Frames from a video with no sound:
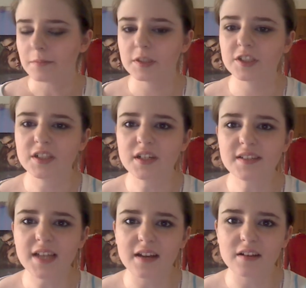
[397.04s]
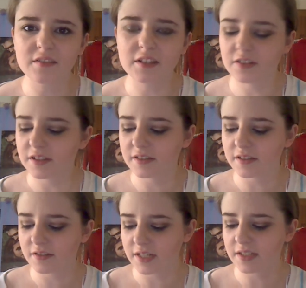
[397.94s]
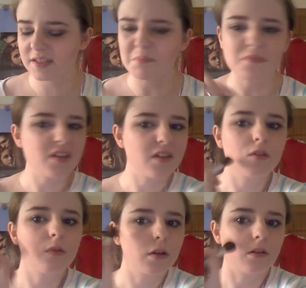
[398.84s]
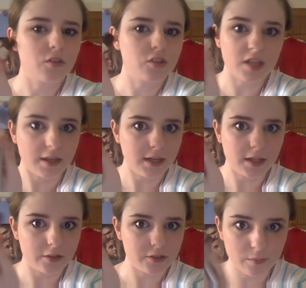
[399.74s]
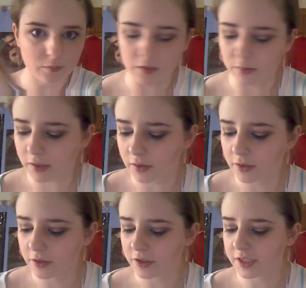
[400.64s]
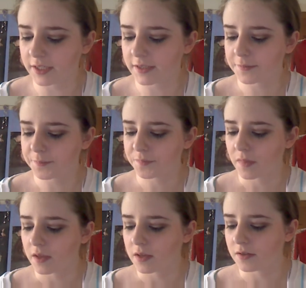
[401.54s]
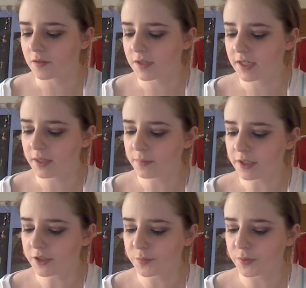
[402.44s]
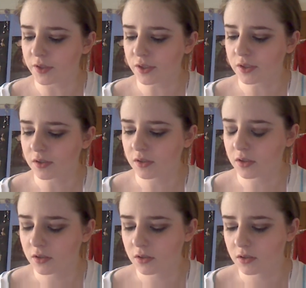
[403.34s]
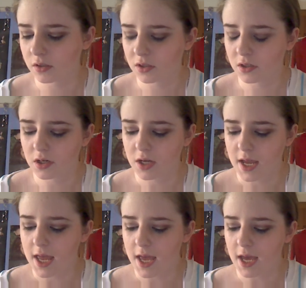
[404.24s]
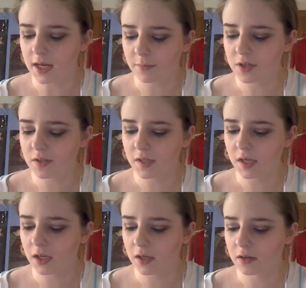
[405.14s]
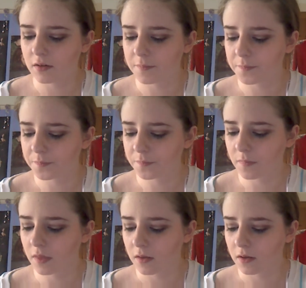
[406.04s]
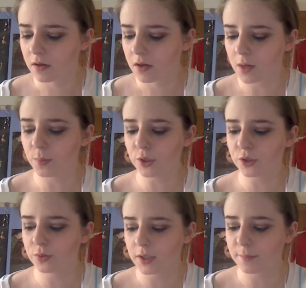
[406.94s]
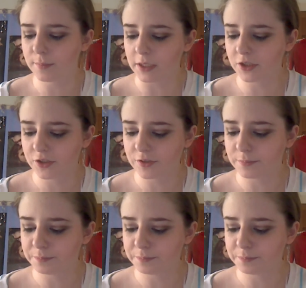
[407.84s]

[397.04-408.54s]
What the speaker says: Because she does have, there's like something going on, there's a highlighter somewhere going on her cheeks. So I'm taking a blush brush, and I'm using a Bourjois blush.